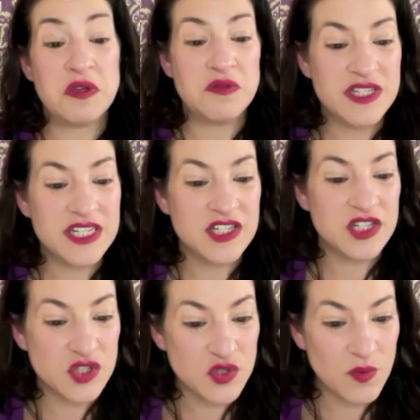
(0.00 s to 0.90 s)

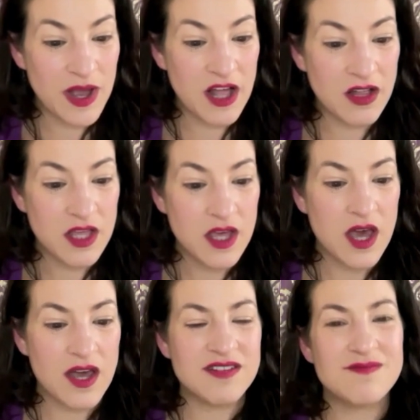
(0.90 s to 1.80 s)
didn't do well,
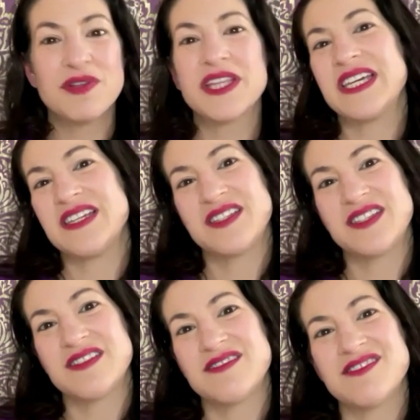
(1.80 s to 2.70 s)

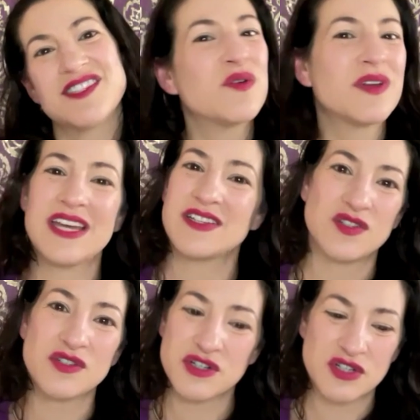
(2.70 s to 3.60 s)
please don't
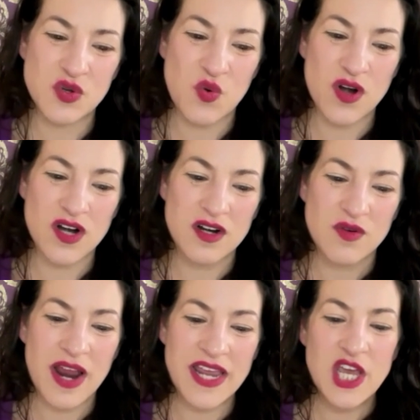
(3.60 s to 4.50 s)
cancel your score,
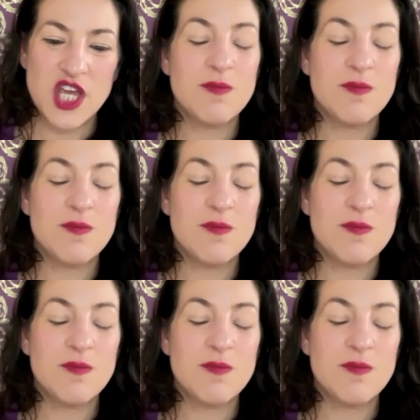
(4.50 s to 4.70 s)
right?